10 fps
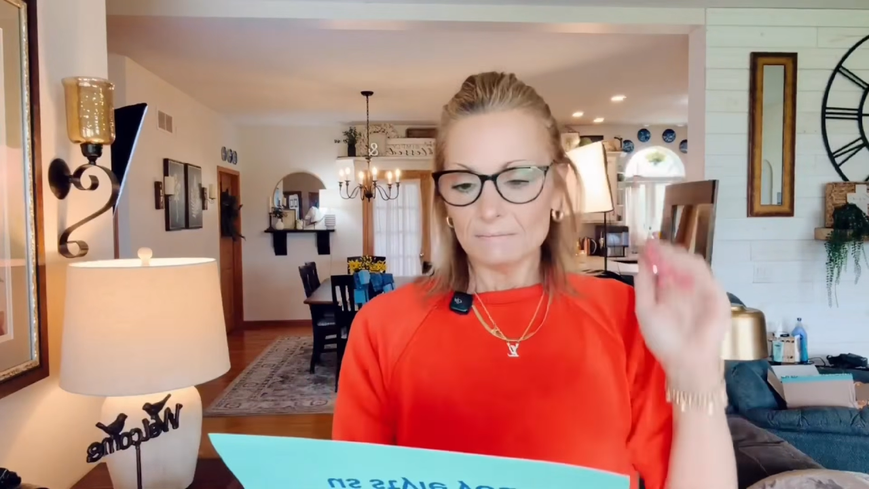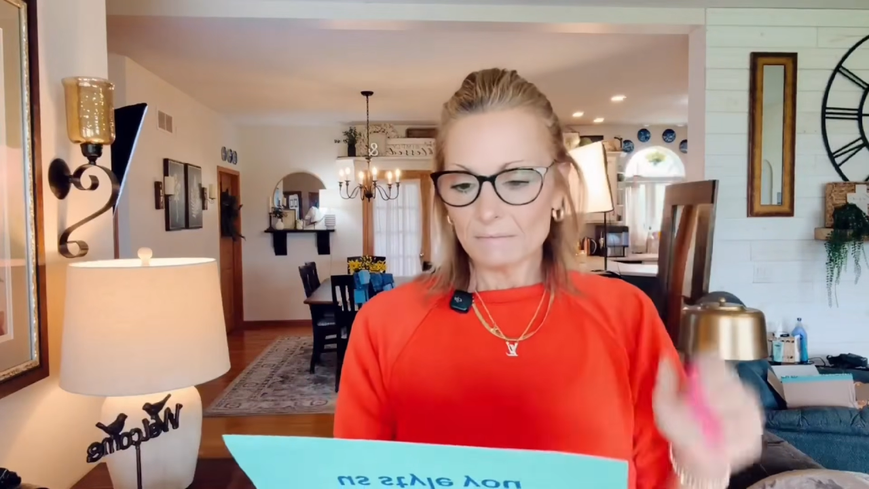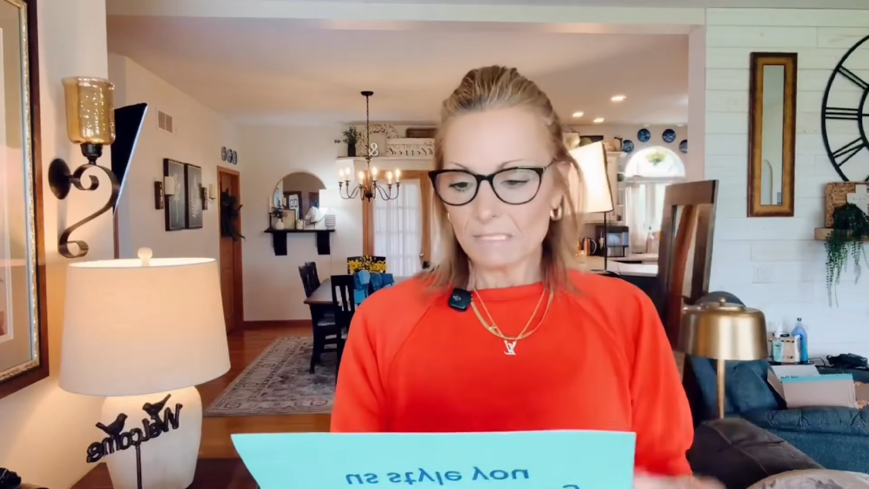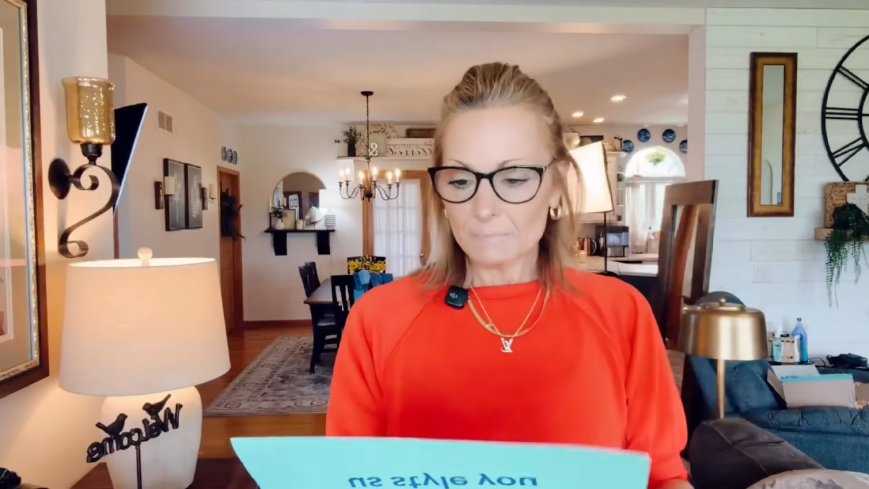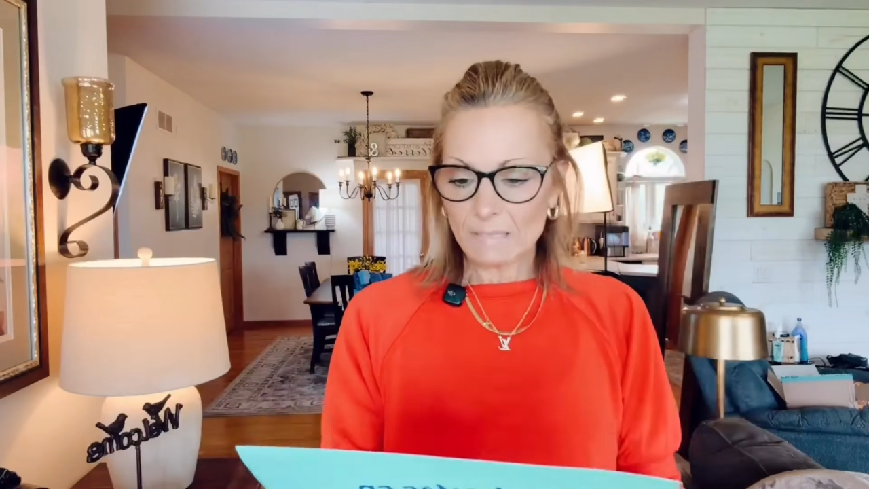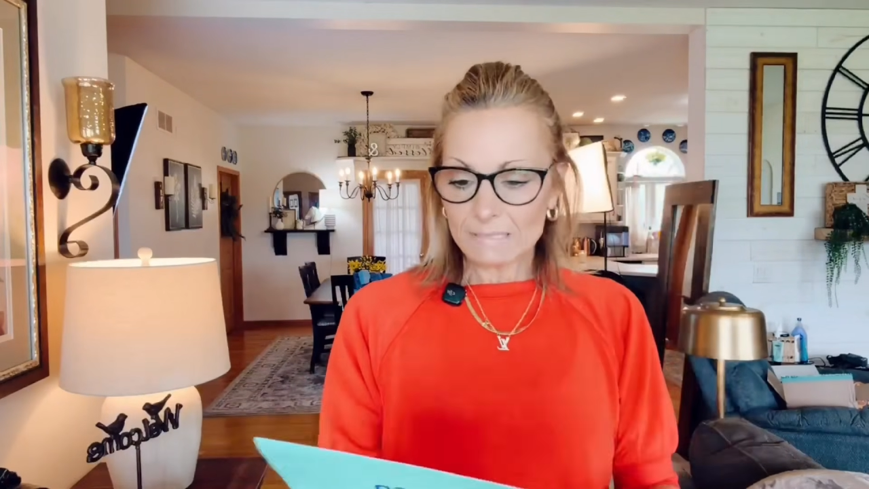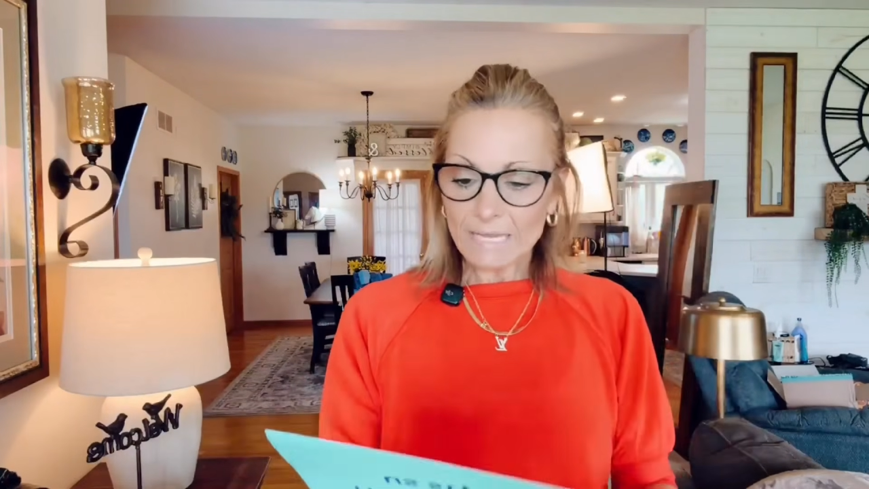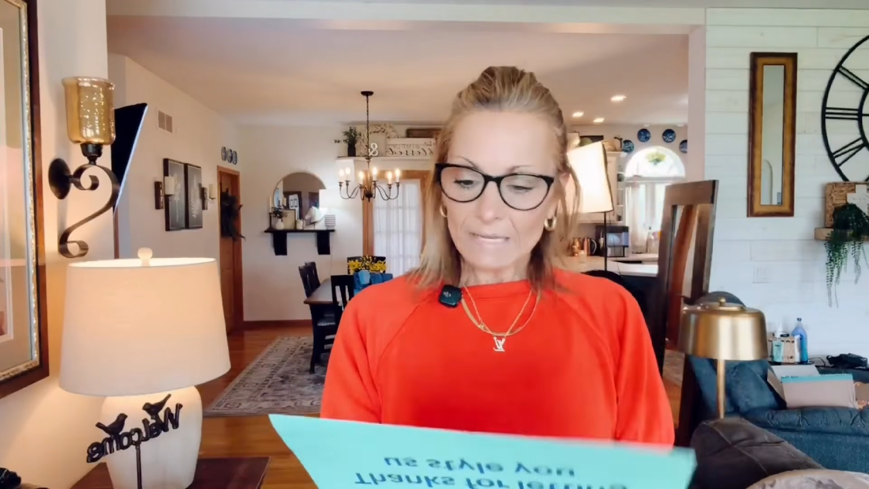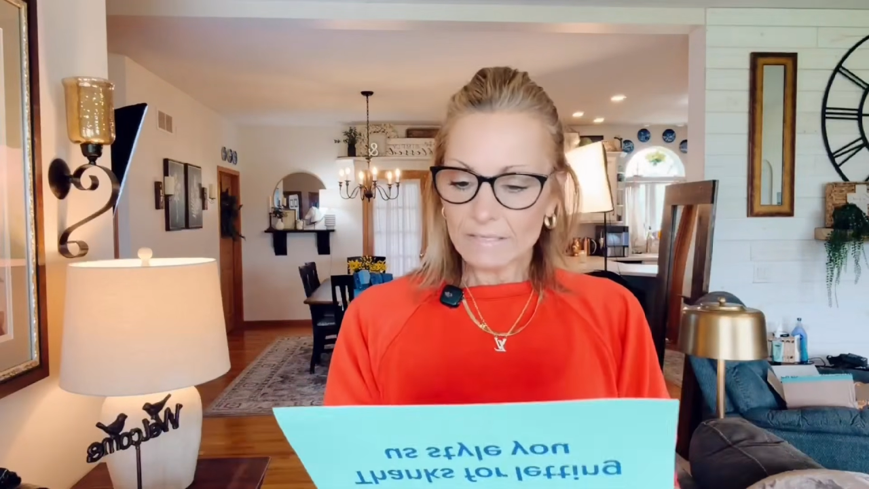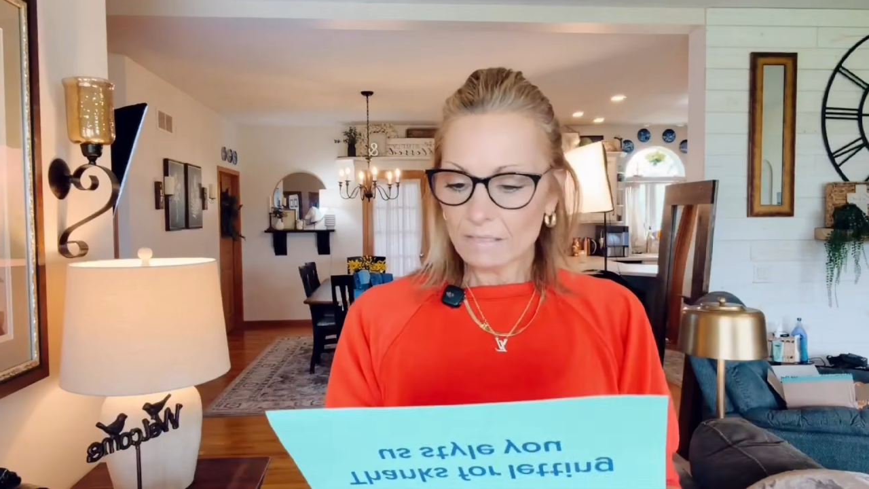
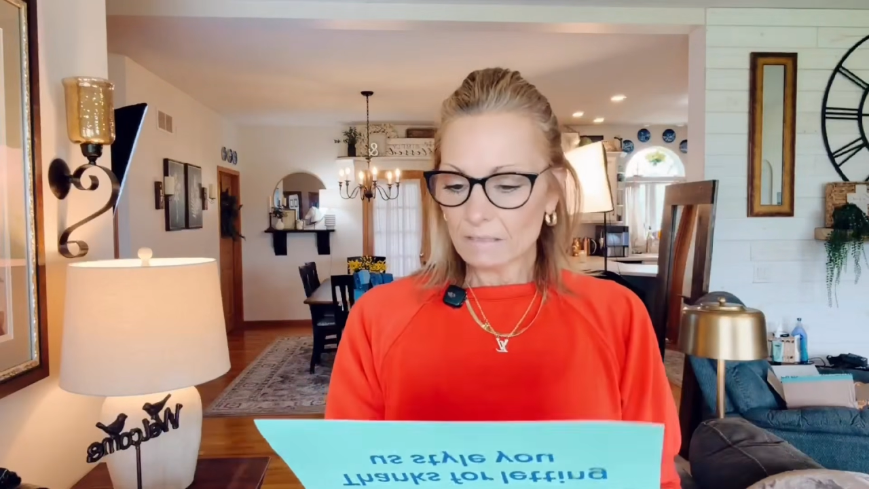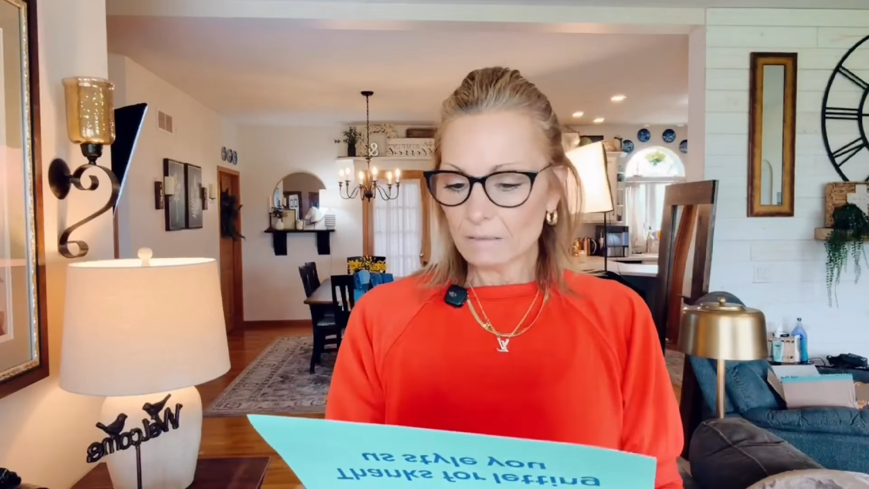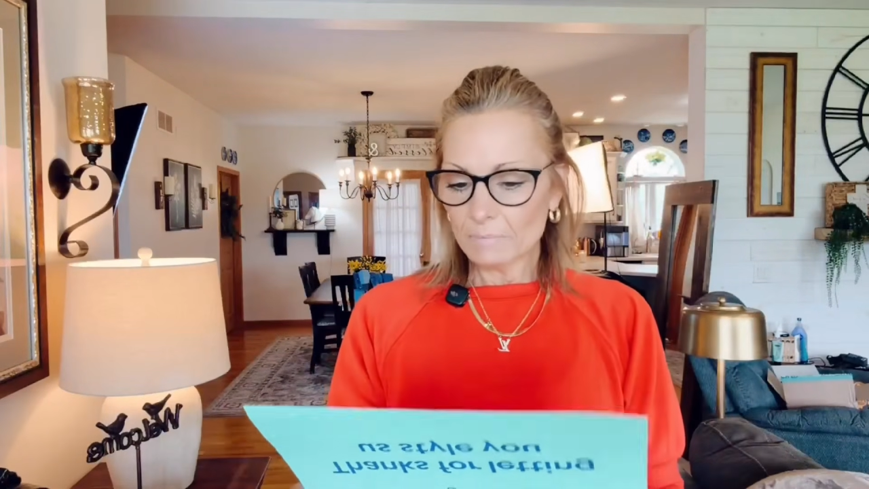spectacular,